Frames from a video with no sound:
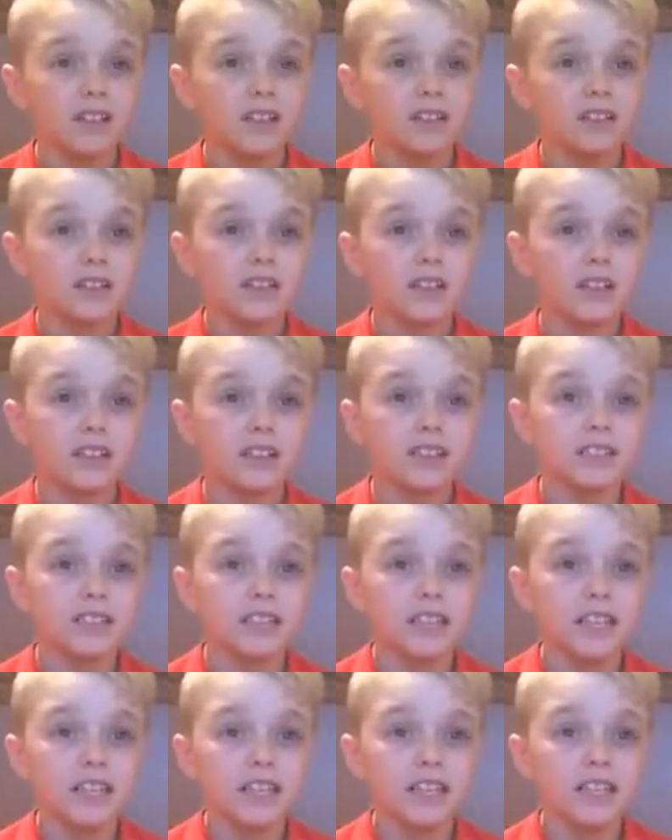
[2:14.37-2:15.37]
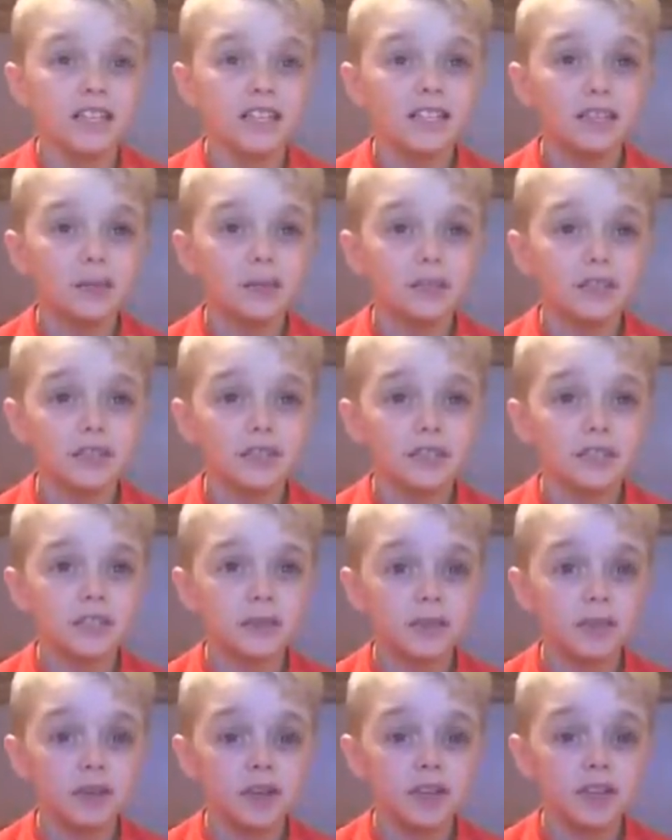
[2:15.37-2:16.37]
so guys this was the
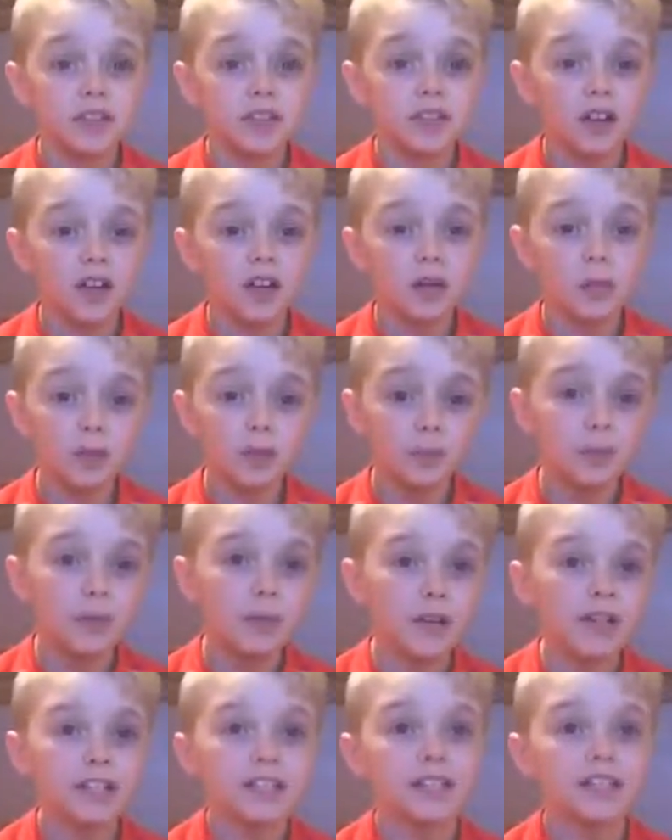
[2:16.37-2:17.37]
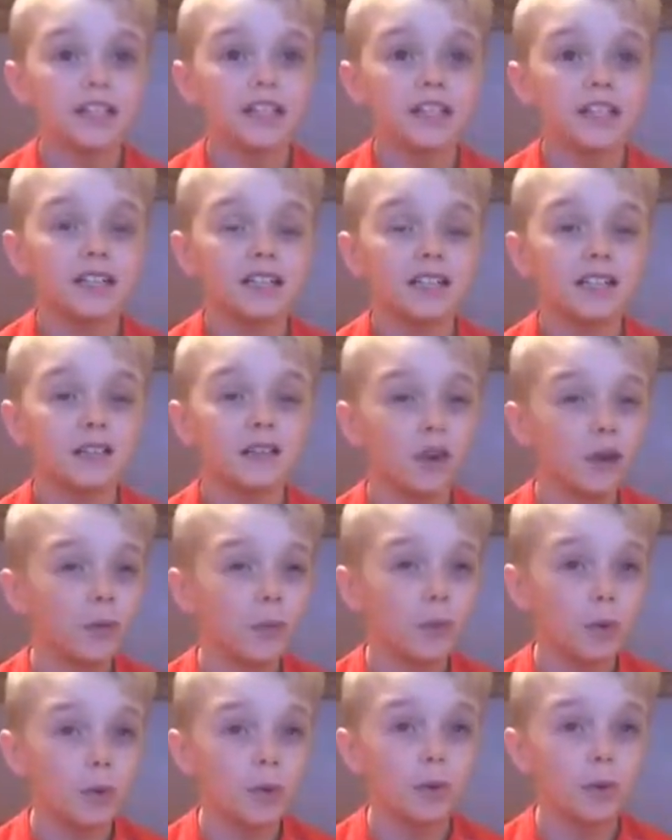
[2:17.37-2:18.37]
surprise I would basically
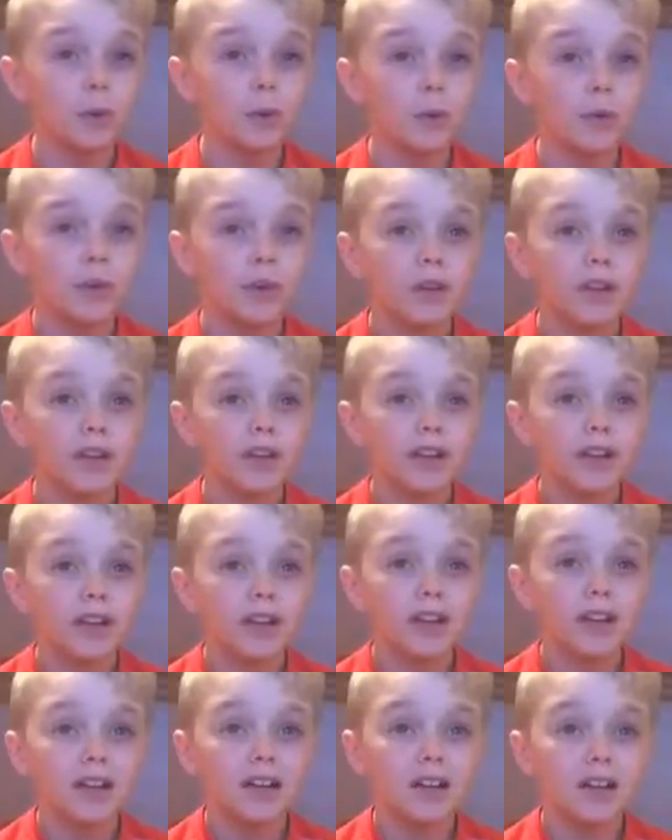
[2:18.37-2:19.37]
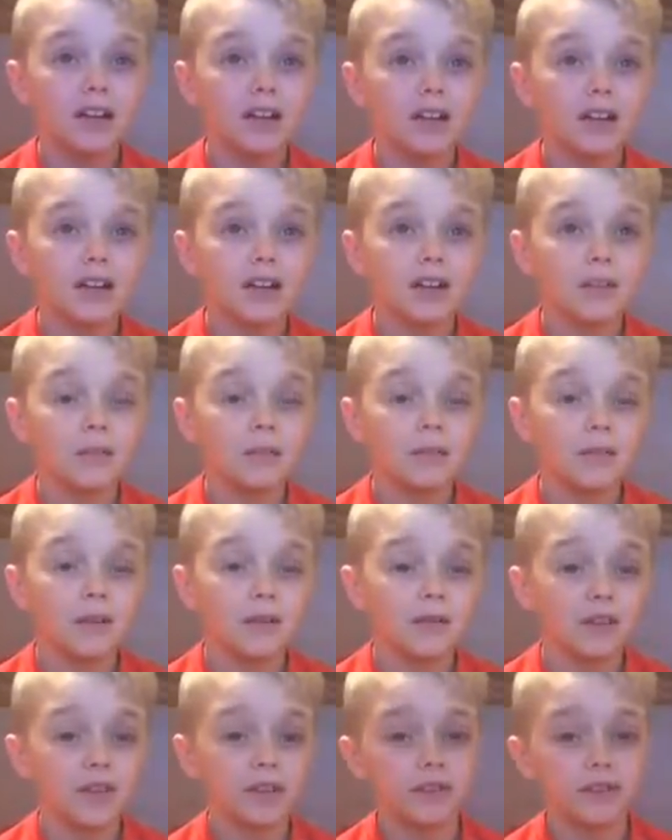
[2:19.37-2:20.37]
upload um, a
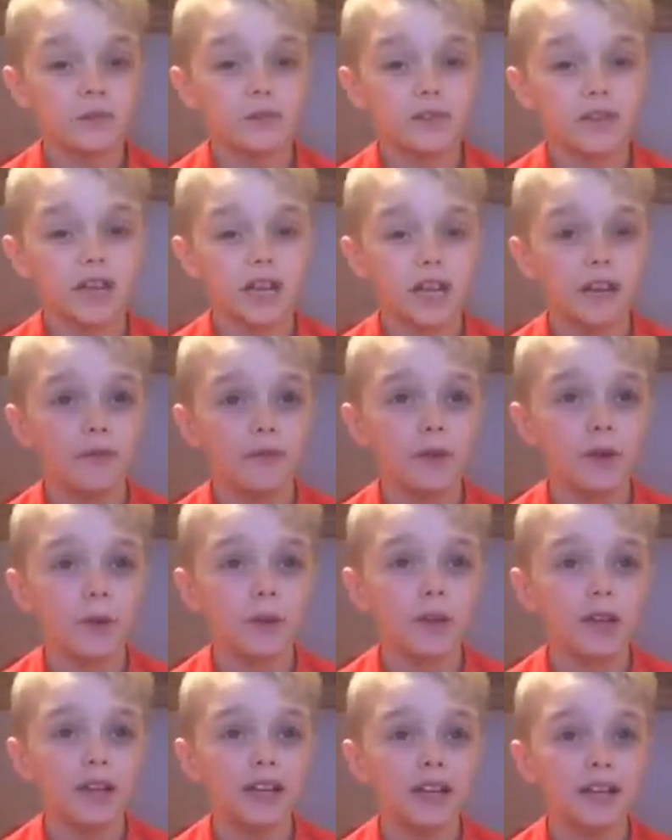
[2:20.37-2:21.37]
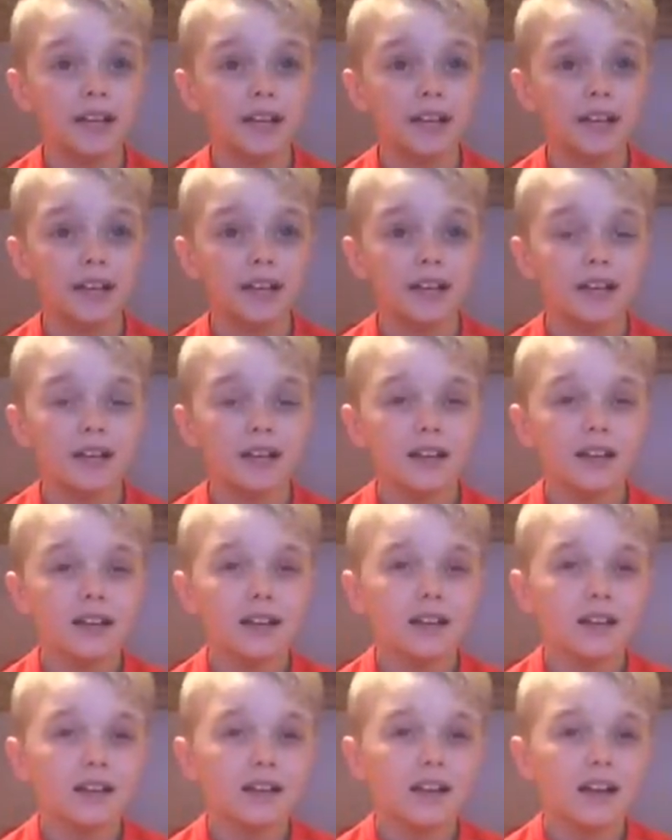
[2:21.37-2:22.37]
face reveal every week
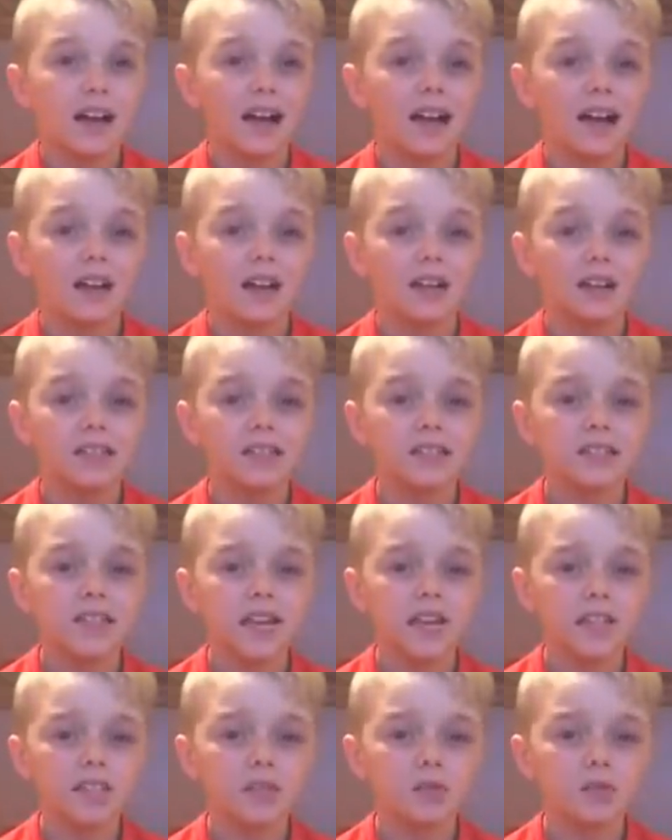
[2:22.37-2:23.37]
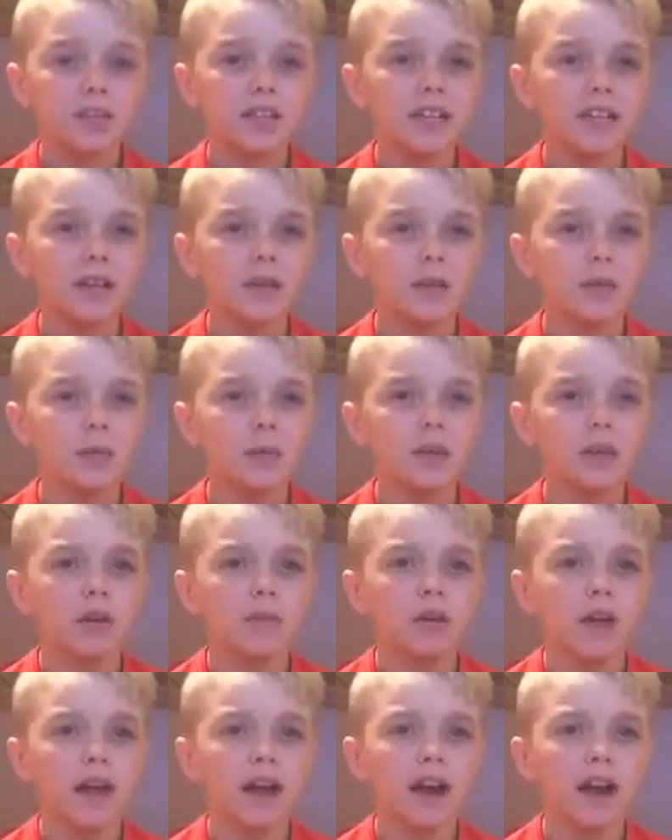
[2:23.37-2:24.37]
and guys next week it will be a
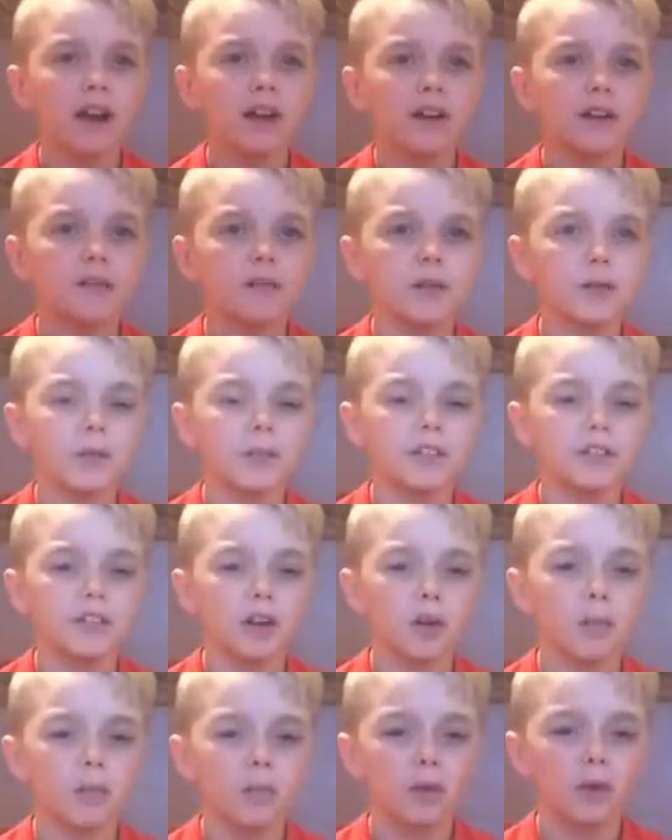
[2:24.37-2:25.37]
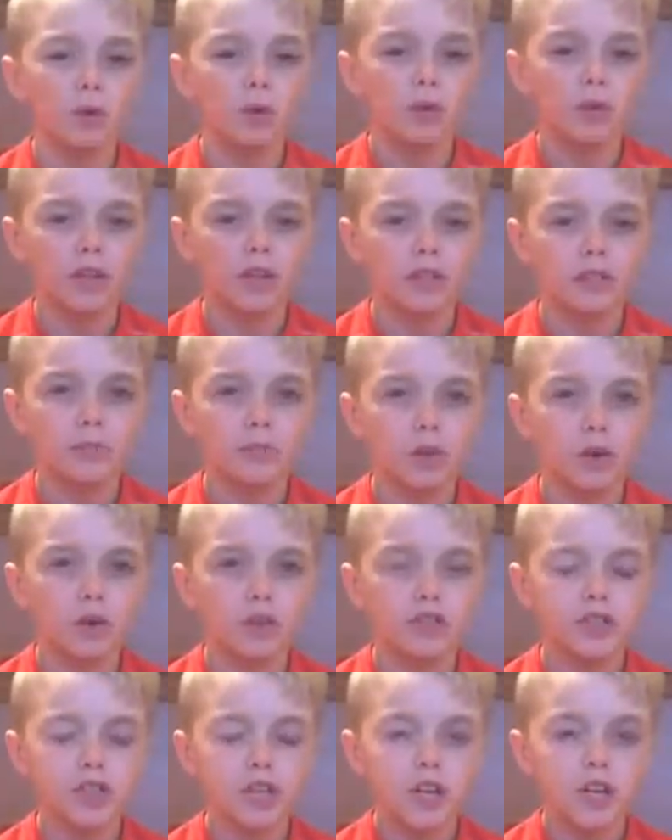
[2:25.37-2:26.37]
bit harder for me to upload as
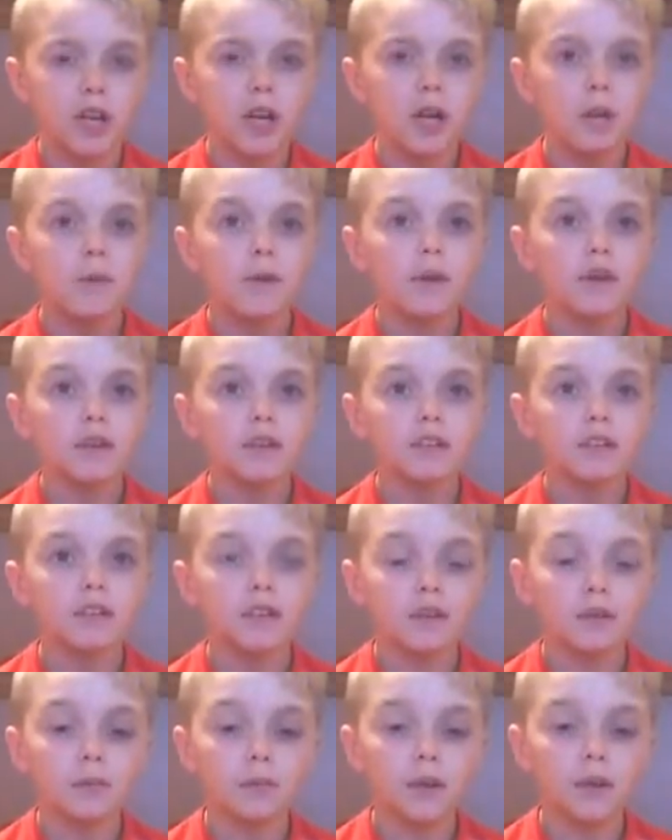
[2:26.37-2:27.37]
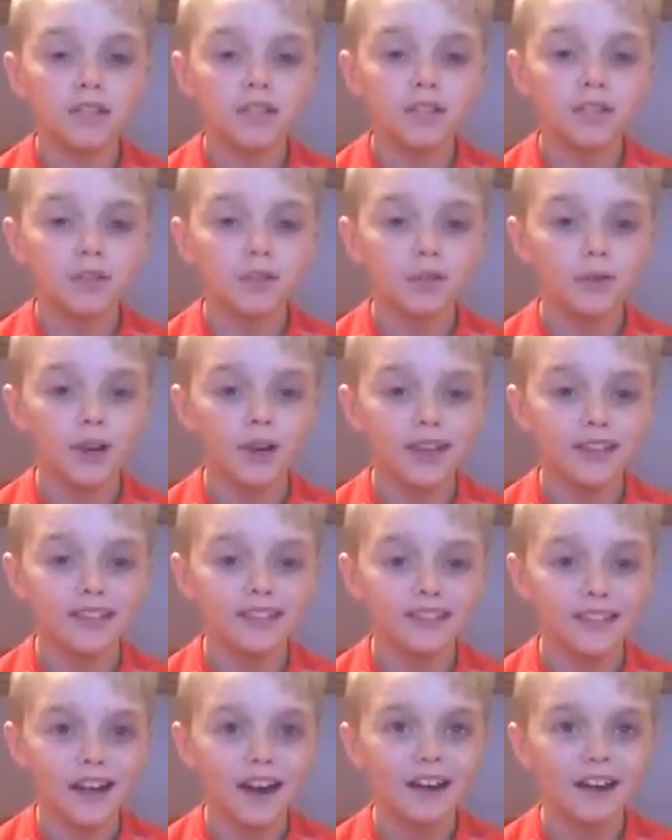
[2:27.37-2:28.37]
much because my school is
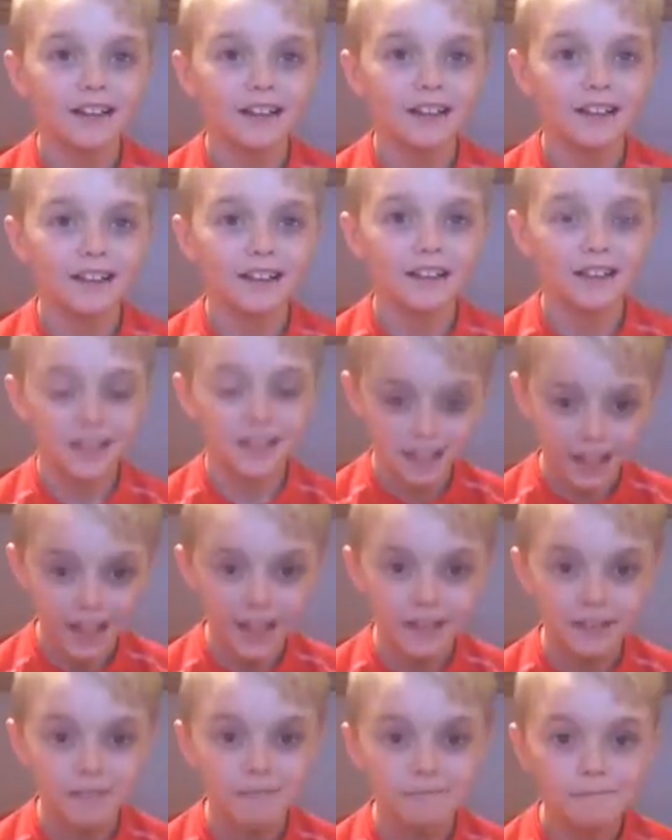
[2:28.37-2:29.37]
starting again.